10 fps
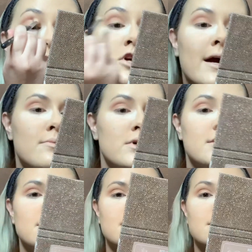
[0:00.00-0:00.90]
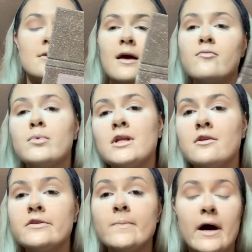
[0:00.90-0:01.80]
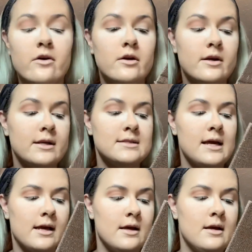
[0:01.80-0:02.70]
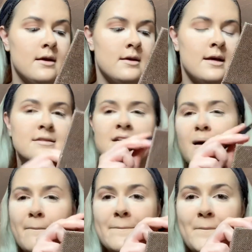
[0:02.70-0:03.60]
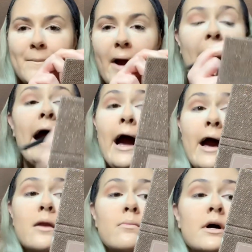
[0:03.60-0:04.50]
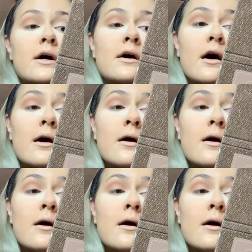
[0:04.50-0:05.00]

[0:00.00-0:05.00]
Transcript: I've put loose powder and it's like, it's not bad, but